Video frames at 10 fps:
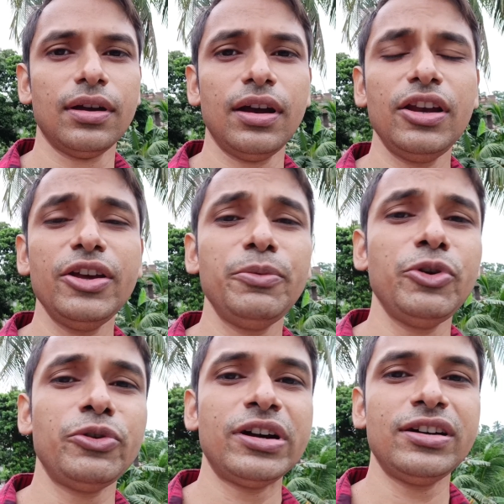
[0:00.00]
Hello
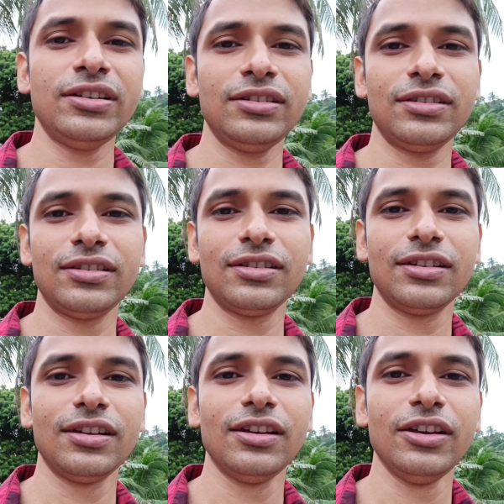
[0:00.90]
everyone.
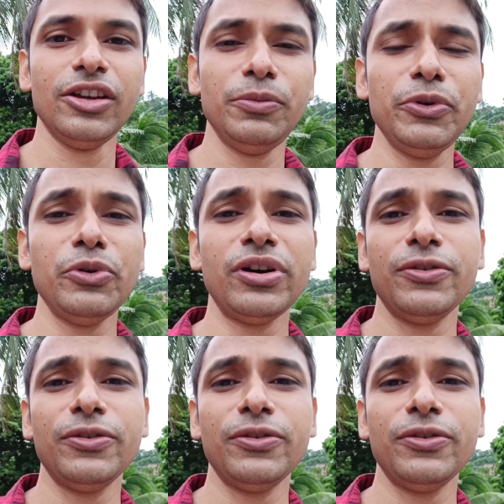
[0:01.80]
If you are